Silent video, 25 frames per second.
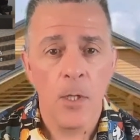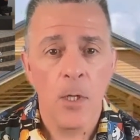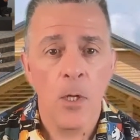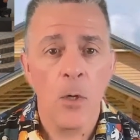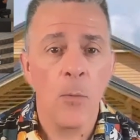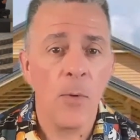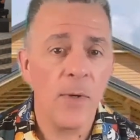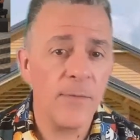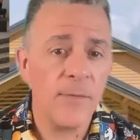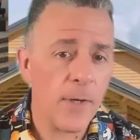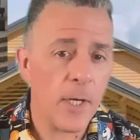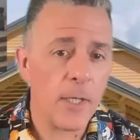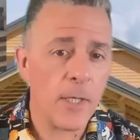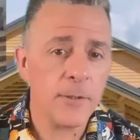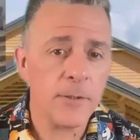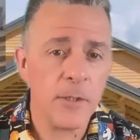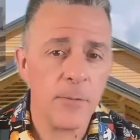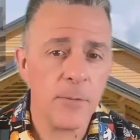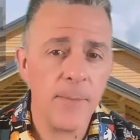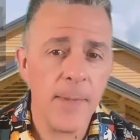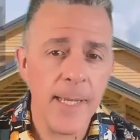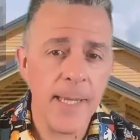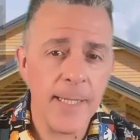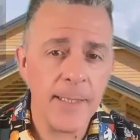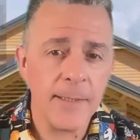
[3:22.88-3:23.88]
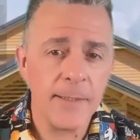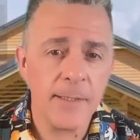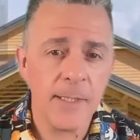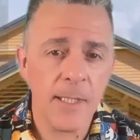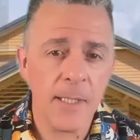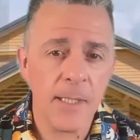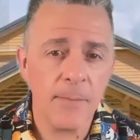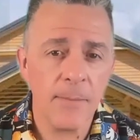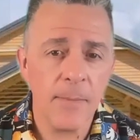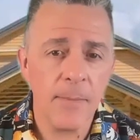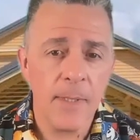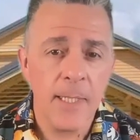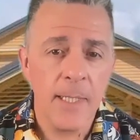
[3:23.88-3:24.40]
We've also made
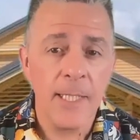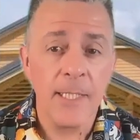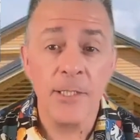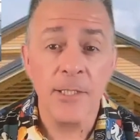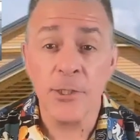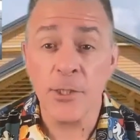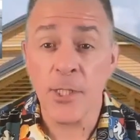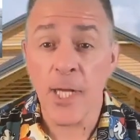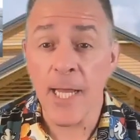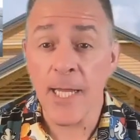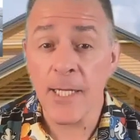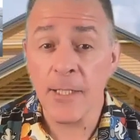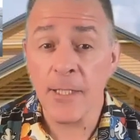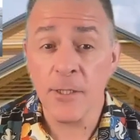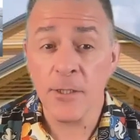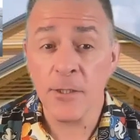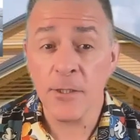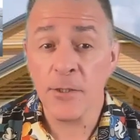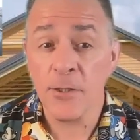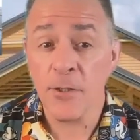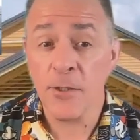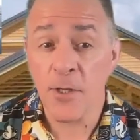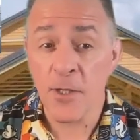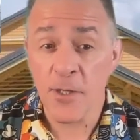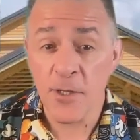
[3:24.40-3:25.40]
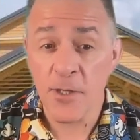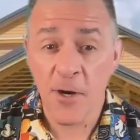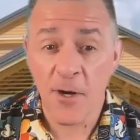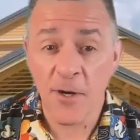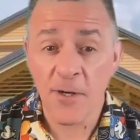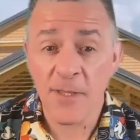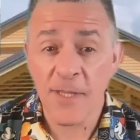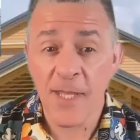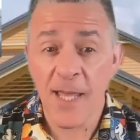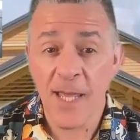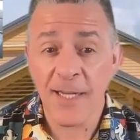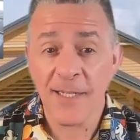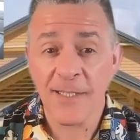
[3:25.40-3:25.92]
some changes to the
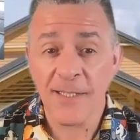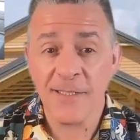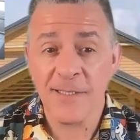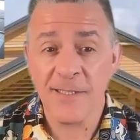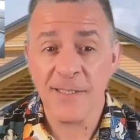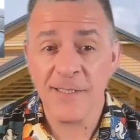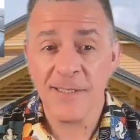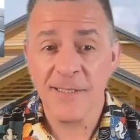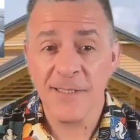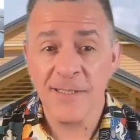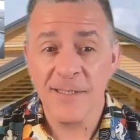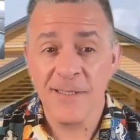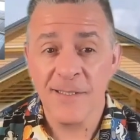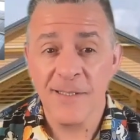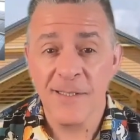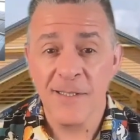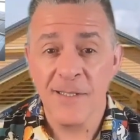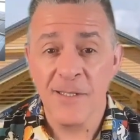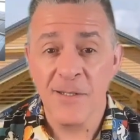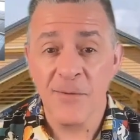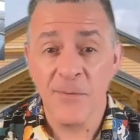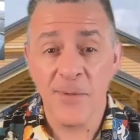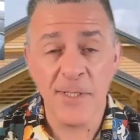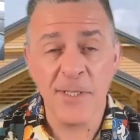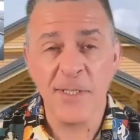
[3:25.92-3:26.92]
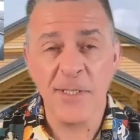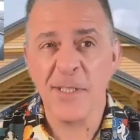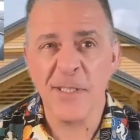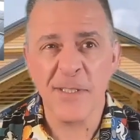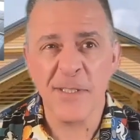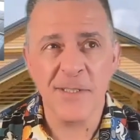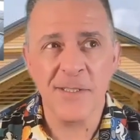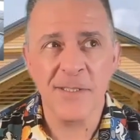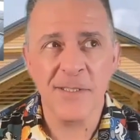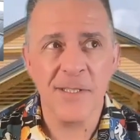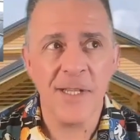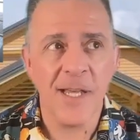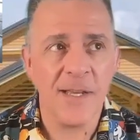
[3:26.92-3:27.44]
narthex, which
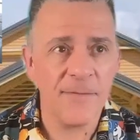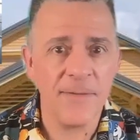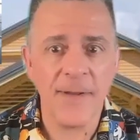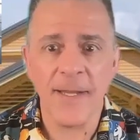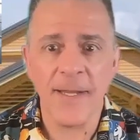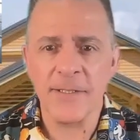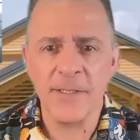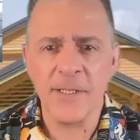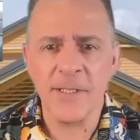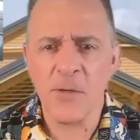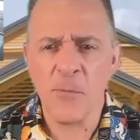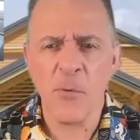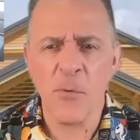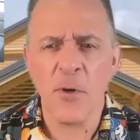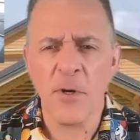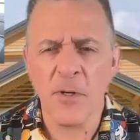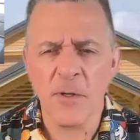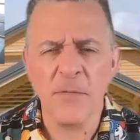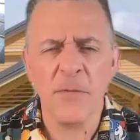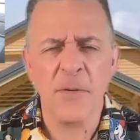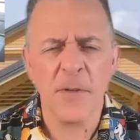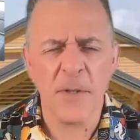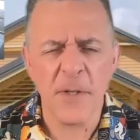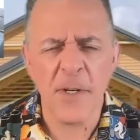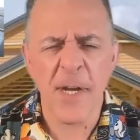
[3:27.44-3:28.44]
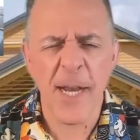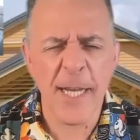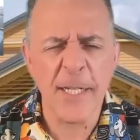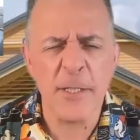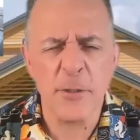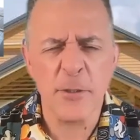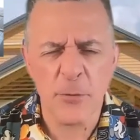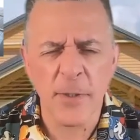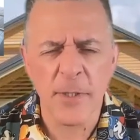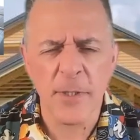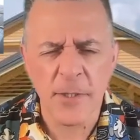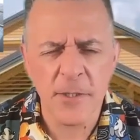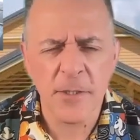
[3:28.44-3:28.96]
is a fancy word for
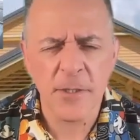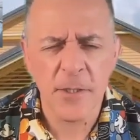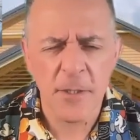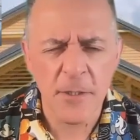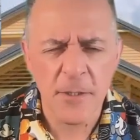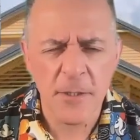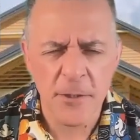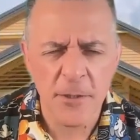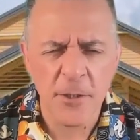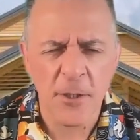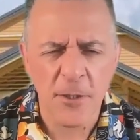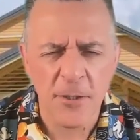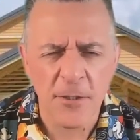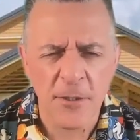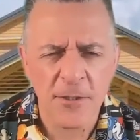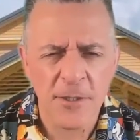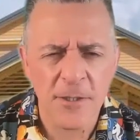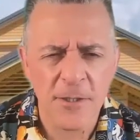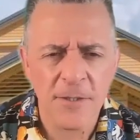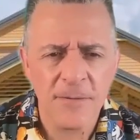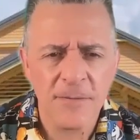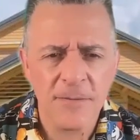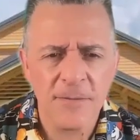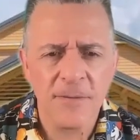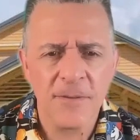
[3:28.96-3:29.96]
entrance to the church.